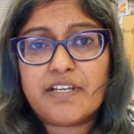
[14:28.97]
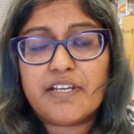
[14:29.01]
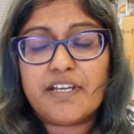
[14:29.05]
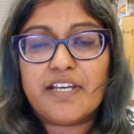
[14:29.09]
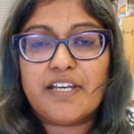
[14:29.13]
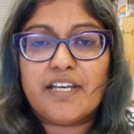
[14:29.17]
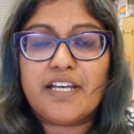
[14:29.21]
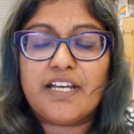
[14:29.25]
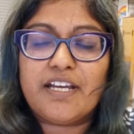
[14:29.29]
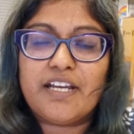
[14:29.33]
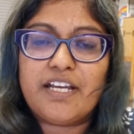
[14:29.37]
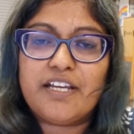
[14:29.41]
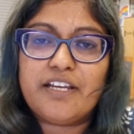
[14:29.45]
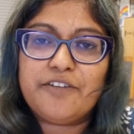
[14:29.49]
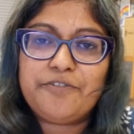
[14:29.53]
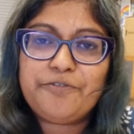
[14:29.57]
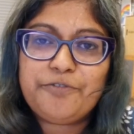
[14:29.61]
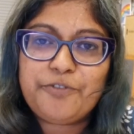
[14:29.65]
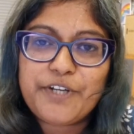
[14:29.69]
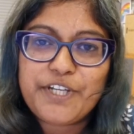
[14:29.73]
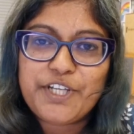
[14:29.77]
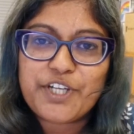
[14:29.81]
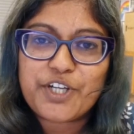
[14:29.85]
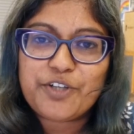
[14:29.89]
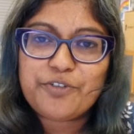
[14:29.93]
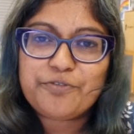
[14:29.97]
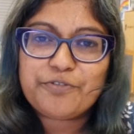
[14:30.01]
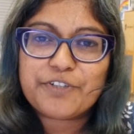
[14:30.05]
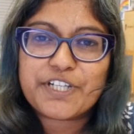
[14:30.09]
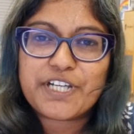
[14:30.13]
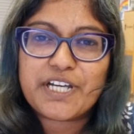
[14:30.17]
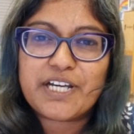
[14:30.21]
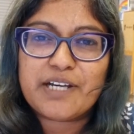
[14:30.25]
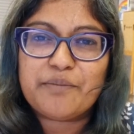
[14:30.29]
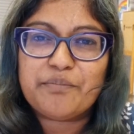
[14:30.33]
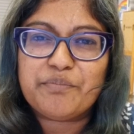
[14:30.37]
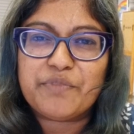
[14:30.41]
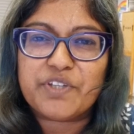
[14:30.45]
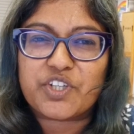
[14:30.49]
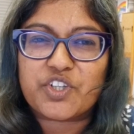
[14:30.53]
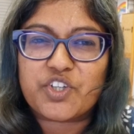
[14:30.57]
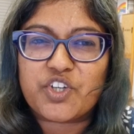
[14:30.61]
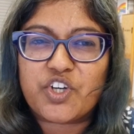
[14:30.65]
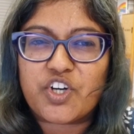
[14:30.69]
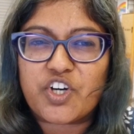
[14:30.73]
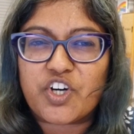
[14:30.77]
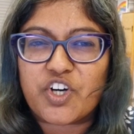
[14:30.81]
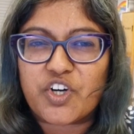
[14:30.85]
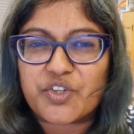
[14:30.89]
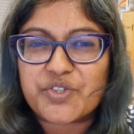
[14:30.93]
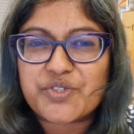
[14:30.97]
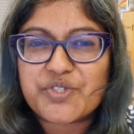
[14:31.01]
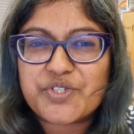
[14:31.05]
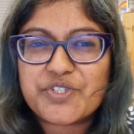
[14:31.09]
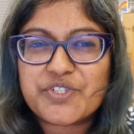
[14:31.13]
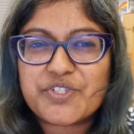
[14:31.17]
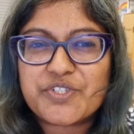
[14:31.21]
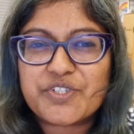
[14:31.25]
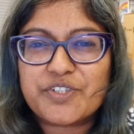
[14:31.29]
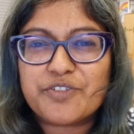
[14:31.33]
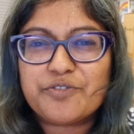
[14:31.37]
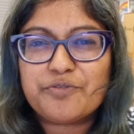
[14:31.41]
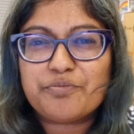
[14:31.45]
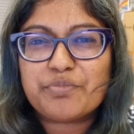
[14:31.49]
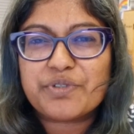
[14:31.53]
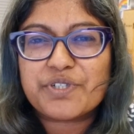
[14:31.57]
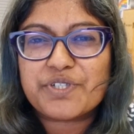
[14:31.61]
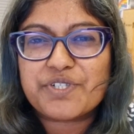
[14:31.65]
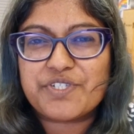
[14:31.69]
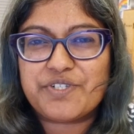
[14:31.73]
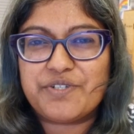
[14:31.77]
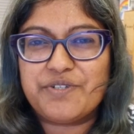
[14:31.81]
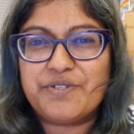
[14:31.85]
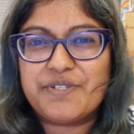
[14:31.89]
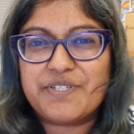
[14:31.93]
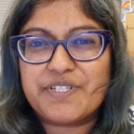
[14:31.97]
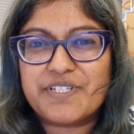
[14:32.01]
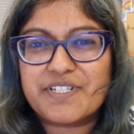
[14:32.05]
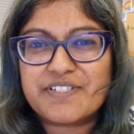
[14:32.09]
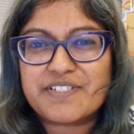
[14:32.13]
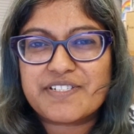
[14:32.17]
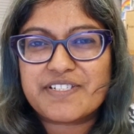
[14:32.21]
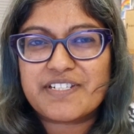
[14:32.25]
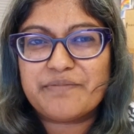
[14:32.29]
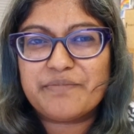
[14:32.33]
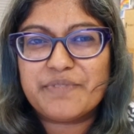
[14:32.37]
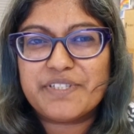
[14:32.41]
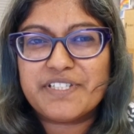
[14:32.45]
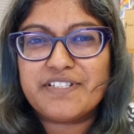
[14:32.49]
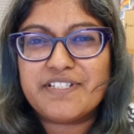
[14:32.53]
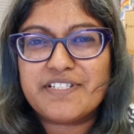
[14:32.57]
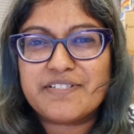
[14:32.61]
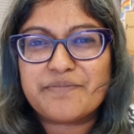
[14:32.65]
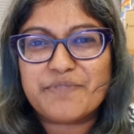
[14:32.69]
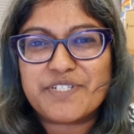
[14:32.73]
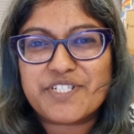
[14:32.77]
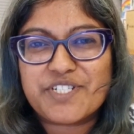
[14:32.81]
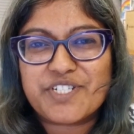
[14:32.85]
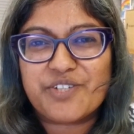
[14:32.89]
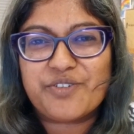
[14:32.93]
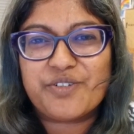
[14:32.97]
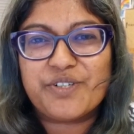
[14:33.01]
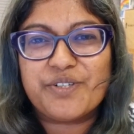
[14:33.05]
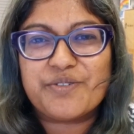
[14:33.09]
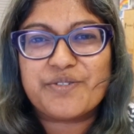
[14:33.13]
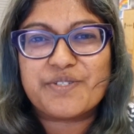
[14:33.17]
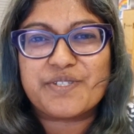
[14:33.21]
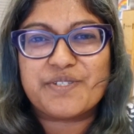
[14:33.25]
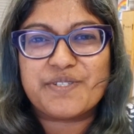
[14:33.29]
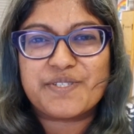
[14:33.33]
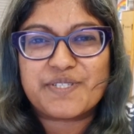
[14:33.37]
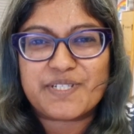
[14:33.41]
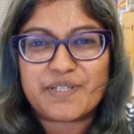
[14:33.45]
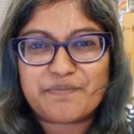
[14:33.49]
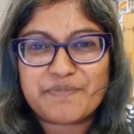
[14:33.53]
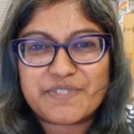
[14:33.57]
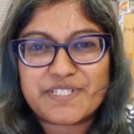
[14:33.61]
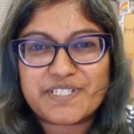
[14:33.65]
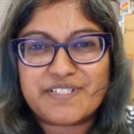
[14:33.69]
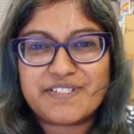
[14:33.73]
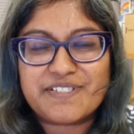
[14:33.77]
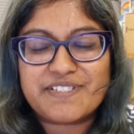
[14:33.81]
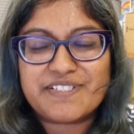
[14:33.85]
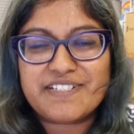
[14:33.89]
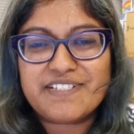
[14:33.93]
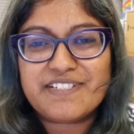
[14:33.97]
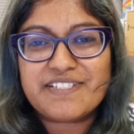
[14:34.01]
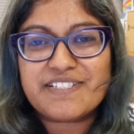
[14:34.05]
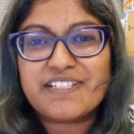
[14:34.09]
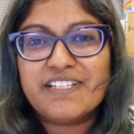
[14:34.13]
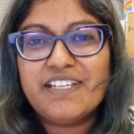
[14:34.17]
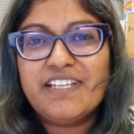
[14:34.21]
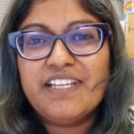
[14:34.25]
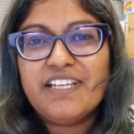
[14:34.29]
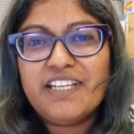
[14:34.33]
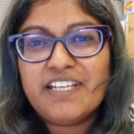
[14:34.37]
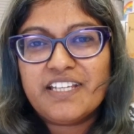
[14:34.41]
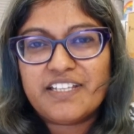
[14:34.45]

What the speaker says: if we overcome the cost of producing some of these materials and substances,